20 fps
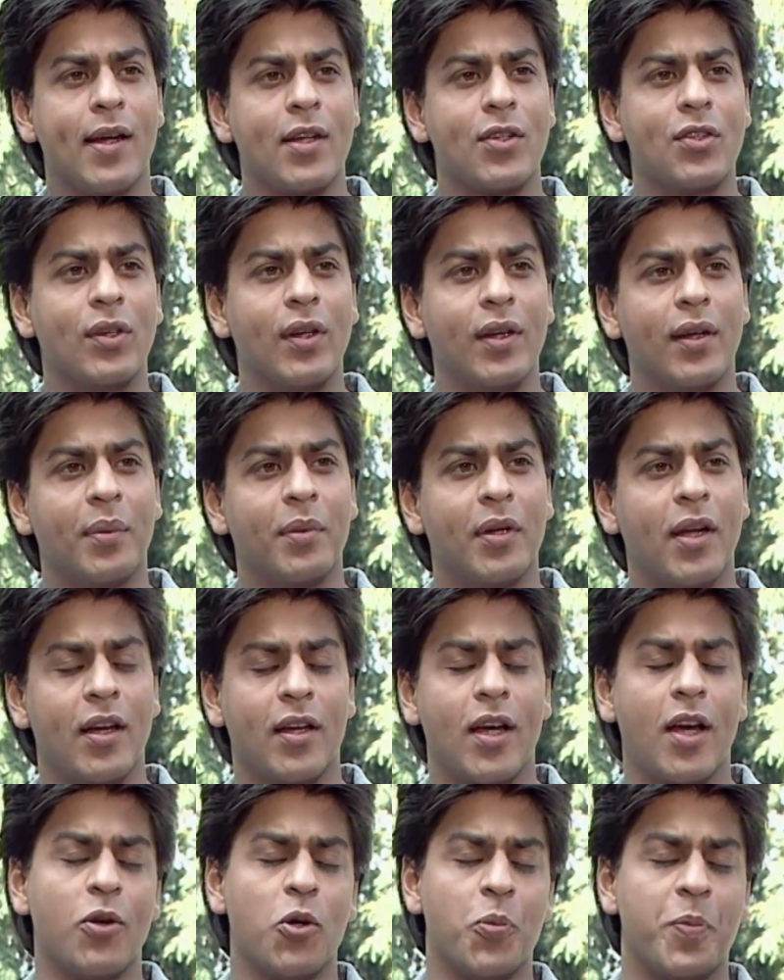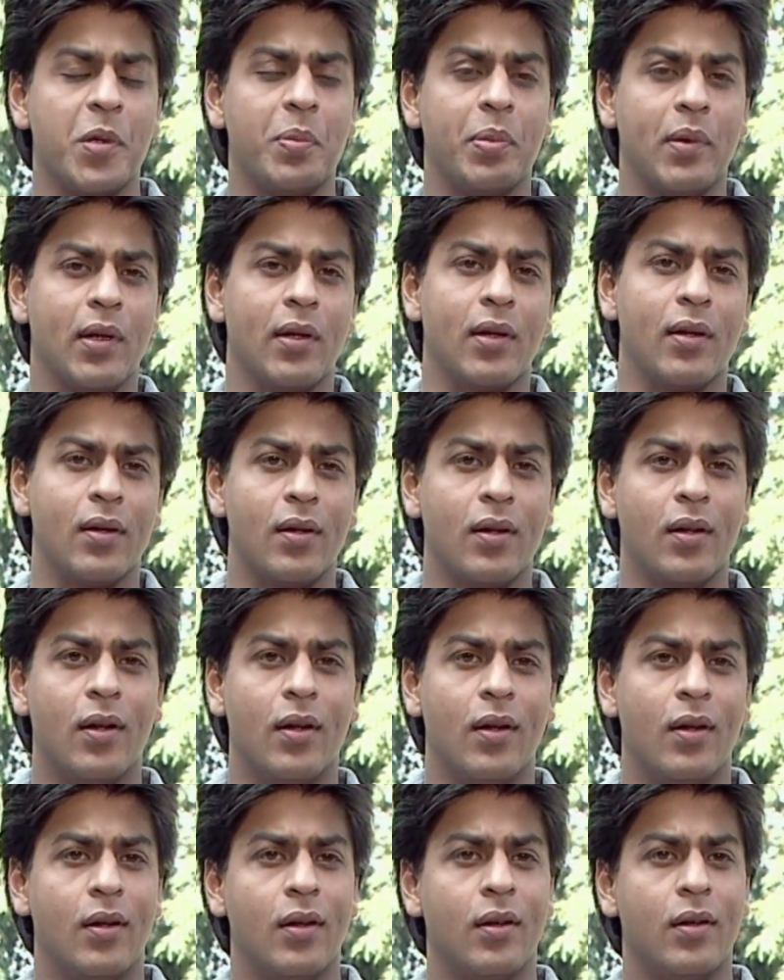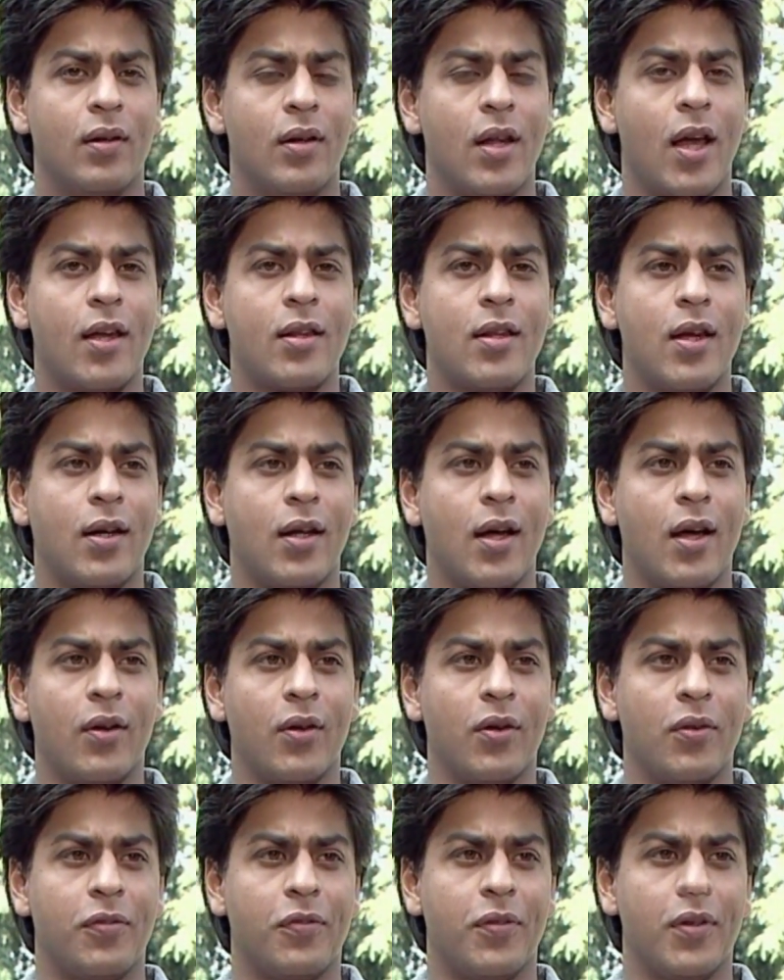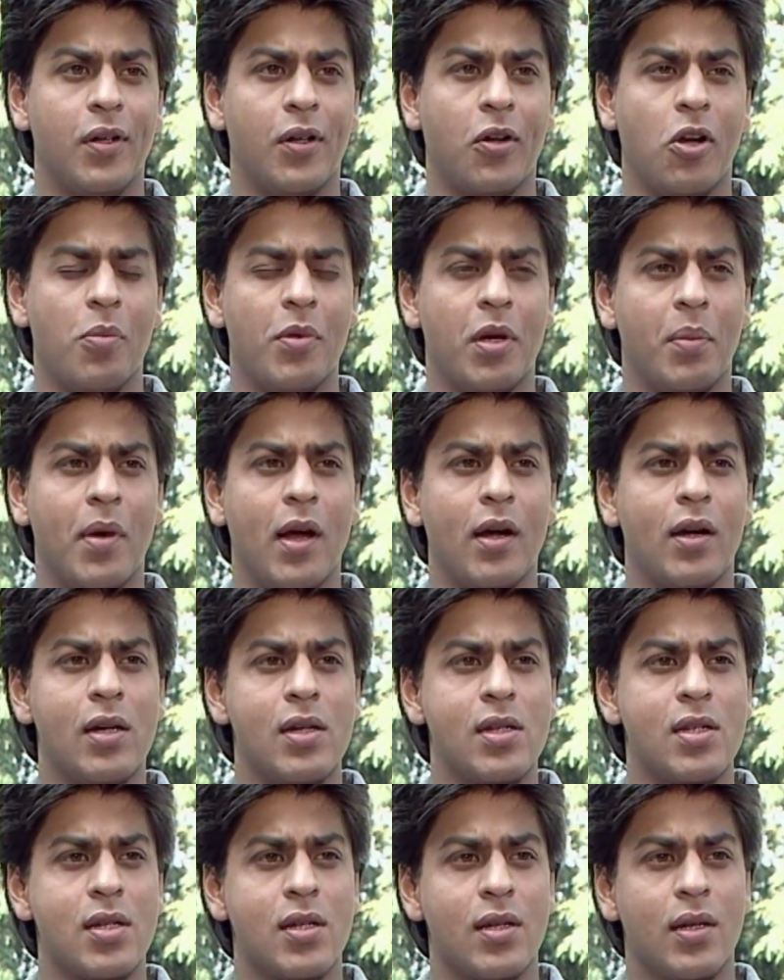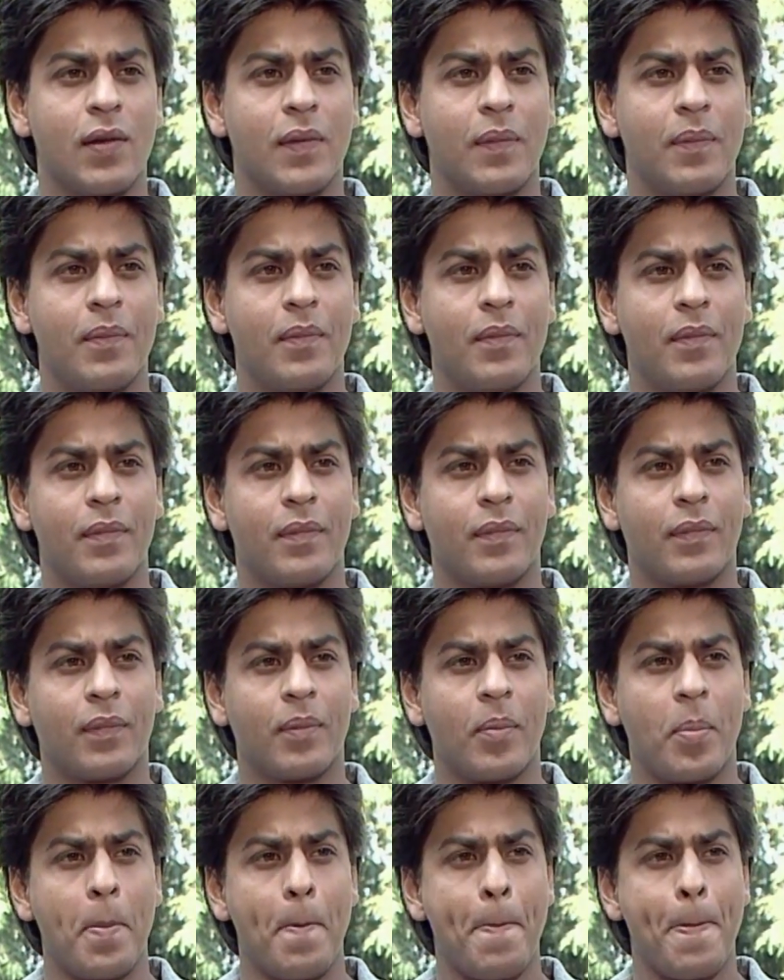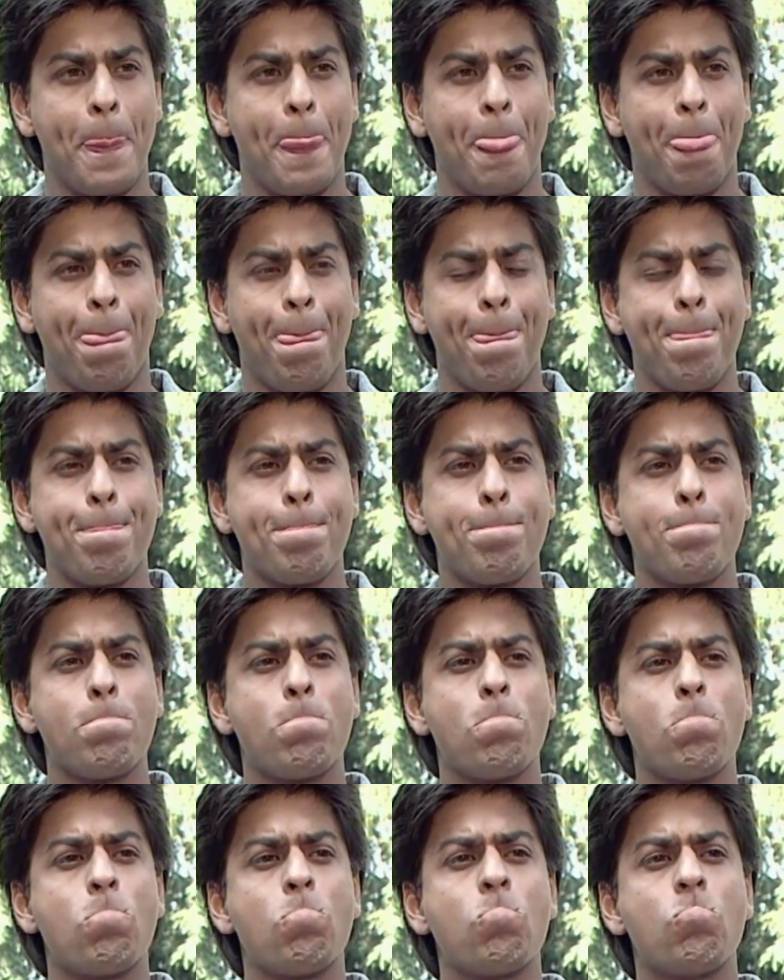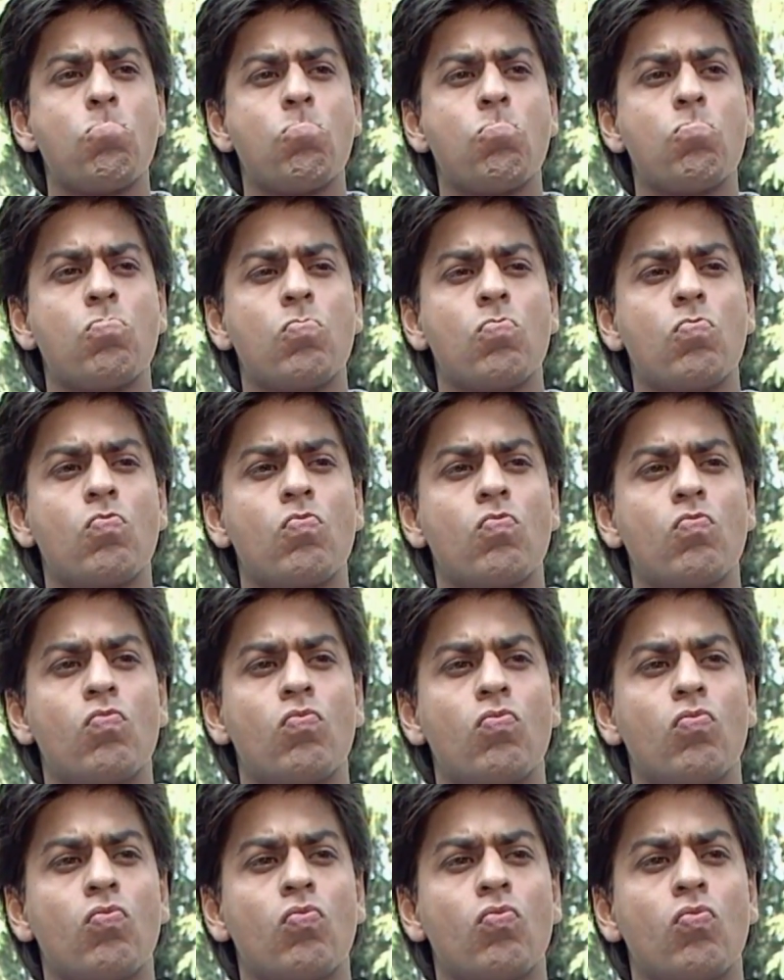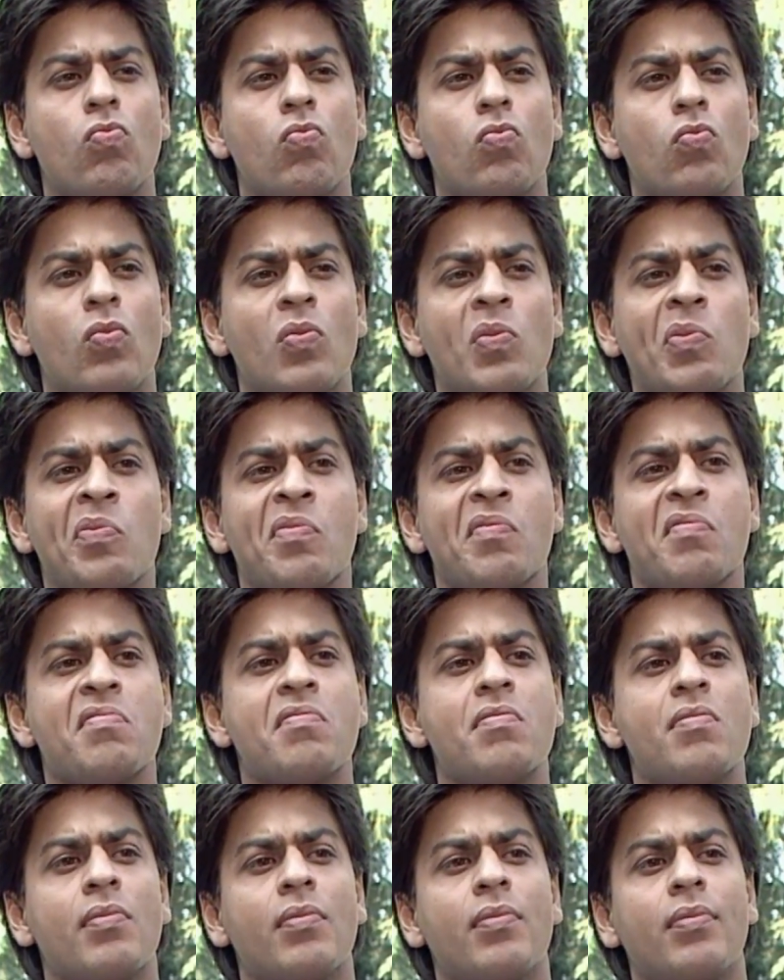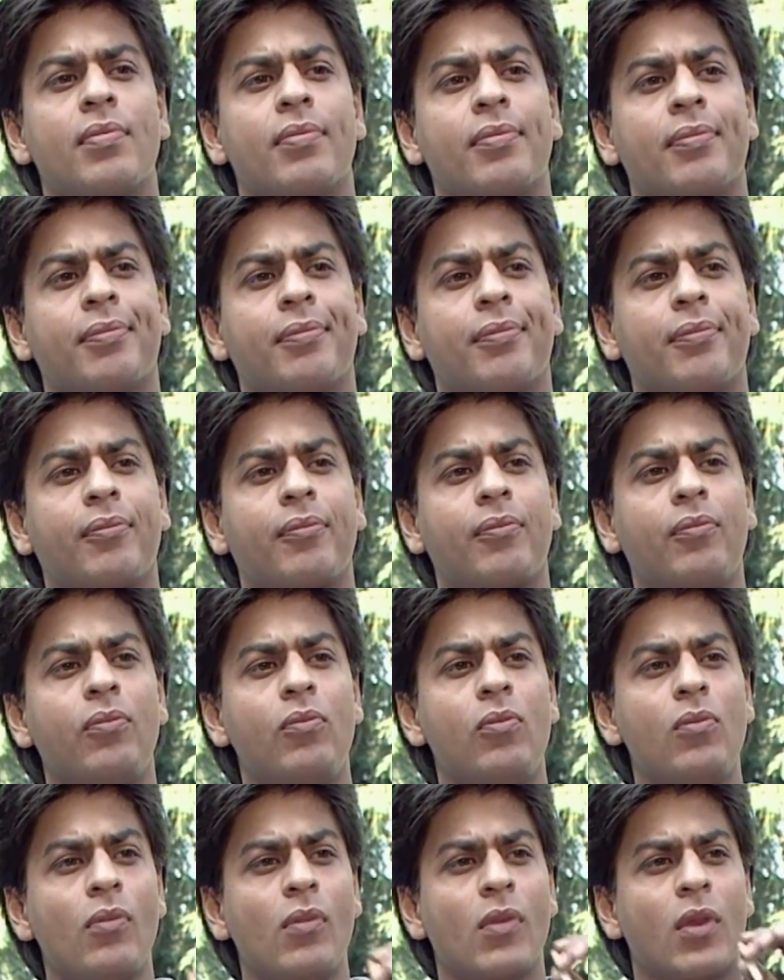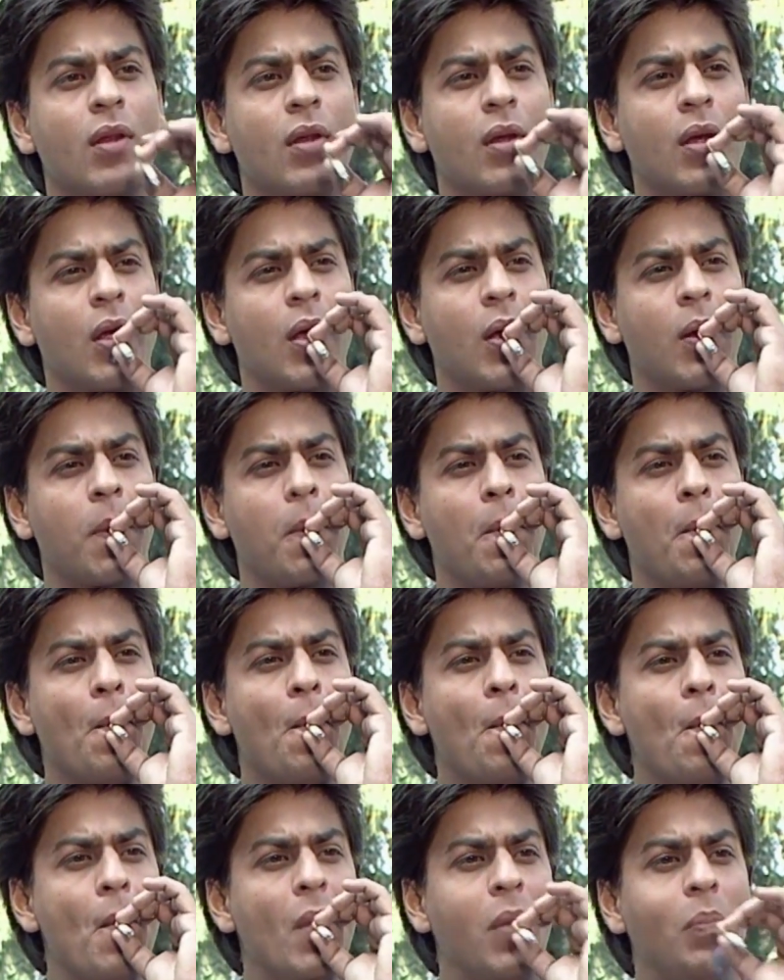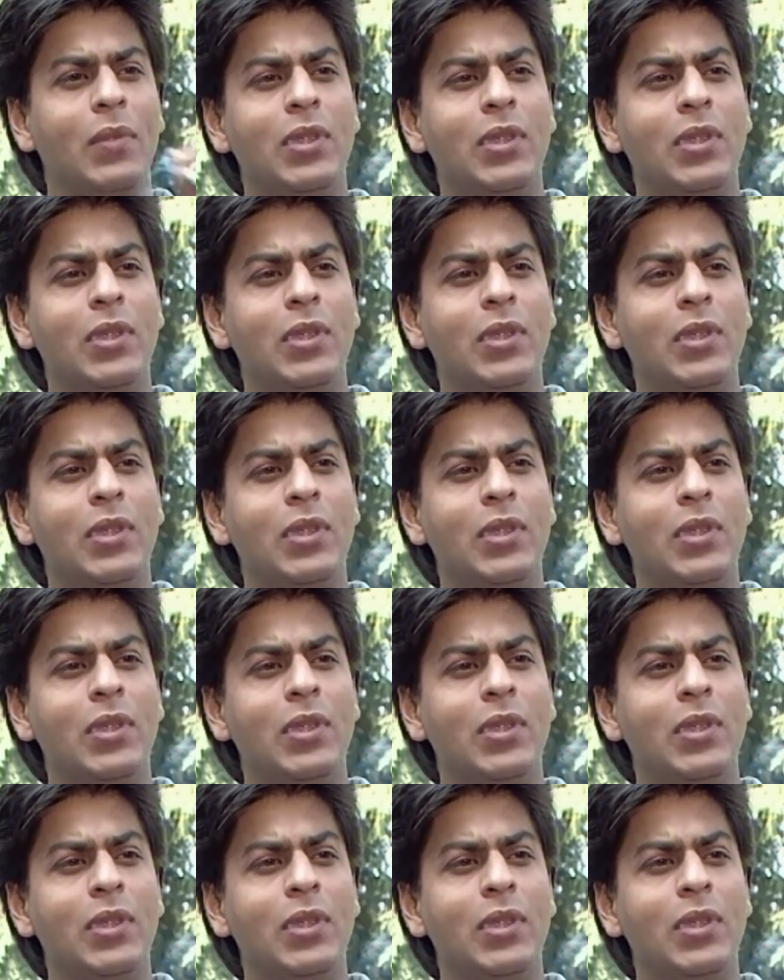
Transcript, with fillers: actually. I mean, I, I, hope people like that kind of uh, comic madness. I think this is the first time that um, in a film, the romantic songs also are treated in a comedy manner.